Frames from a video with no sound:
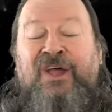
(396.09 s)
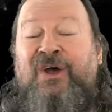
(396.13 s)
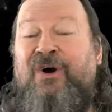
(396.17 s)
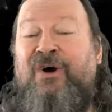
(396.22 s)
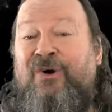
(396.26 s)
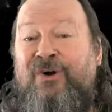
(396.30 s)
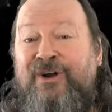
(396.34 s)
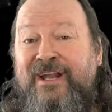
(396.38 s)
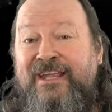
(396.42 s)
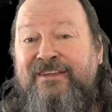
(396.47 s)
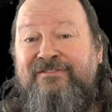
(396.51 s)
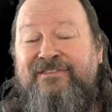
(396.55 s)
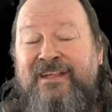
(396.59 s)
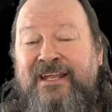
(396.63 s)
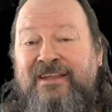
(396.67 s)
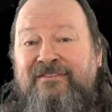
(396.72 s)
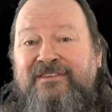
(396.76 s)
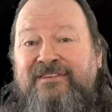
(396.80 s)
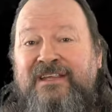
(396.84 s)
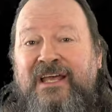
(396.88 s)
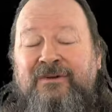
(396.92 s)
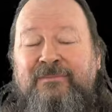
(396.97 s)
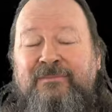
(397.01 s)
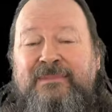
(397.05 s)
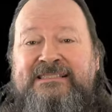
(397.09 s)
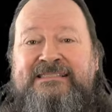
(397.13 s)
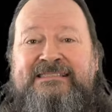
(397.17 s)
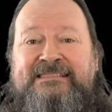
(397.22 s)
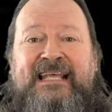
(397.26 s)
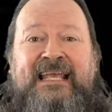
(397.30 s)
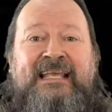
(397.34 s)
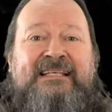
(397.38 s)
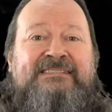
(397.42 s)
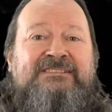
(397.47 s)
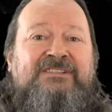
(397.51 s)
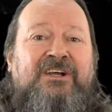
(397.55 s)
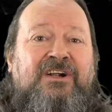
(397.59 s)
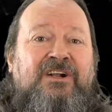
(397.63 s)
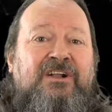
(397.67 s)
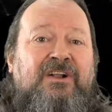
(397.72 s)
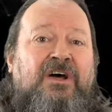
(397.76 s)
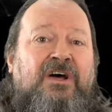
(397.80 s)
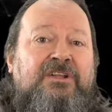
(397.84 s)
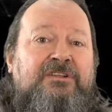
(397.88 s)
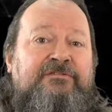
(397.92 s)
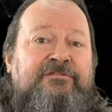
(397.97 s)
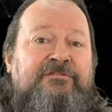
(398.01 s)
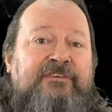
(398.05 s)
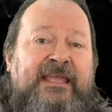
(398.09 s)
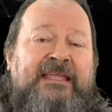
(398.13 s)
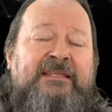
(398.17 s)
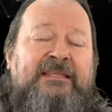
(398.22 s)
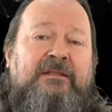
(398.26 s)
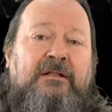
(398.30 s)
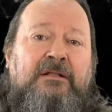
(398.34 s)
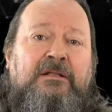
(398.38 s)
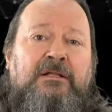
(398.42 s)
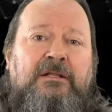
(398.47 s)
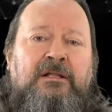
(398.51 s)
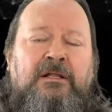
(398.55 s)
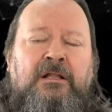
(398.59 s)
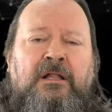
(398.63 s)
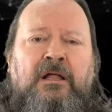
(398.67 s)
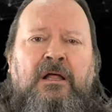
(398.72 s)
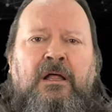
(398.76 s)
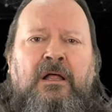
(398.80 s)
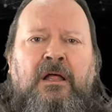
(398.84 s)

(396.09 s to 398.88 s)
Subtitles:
Or even if their mistakes are not fatal,